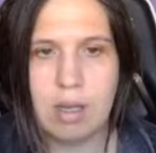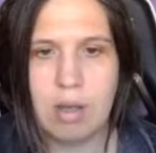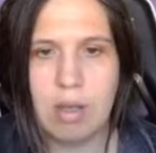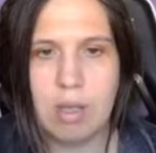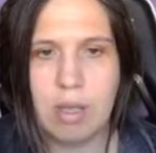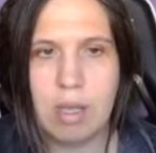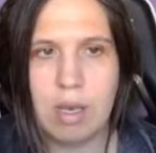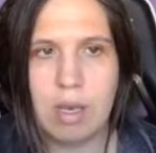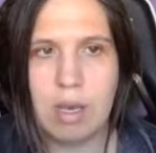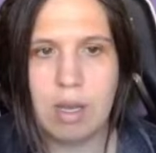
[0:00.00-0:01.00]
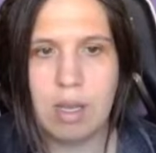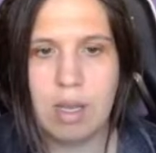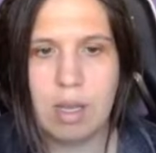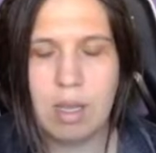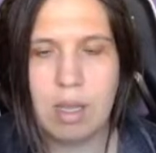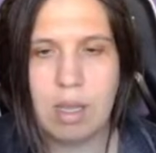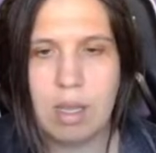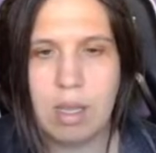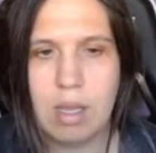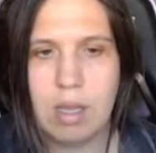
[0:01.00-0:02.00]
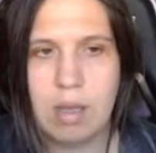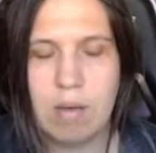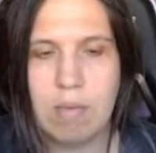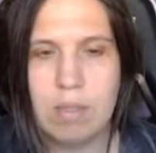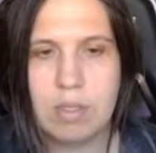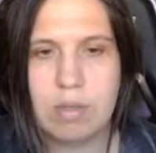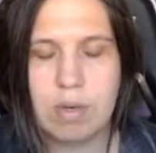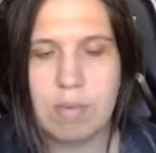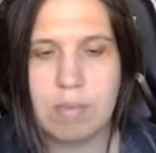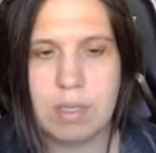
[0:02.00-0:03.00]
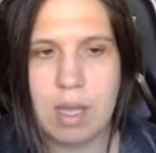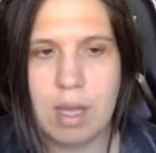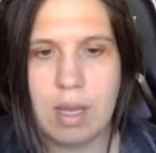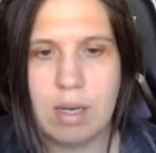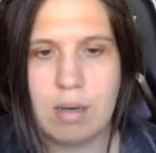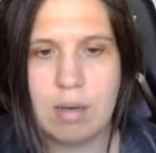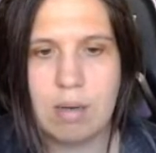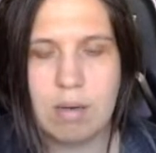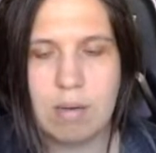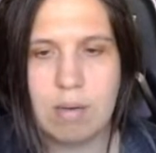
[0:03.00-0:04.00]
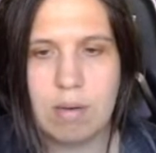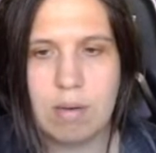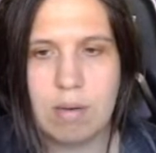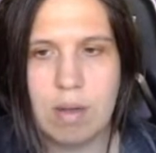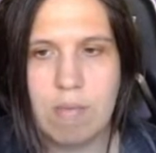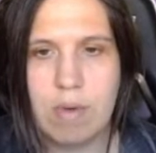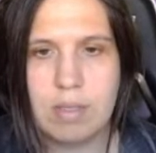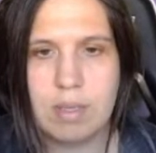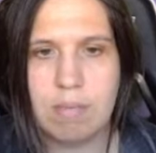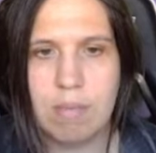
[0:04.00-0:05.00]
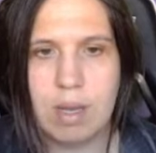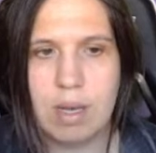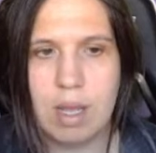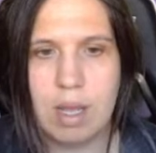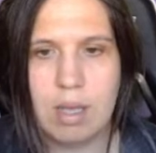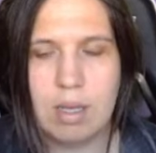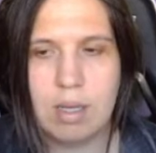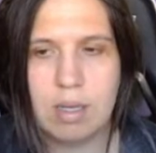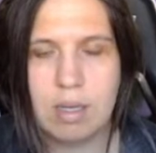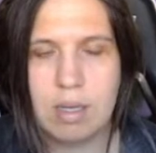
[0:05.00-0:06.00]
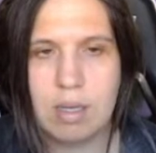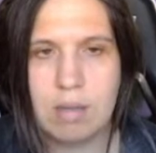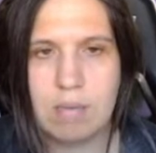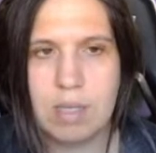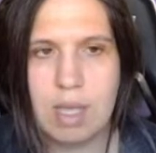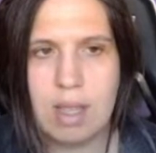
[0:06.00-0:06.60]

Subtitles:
on, what stream was that? That wasn't Monday. Was that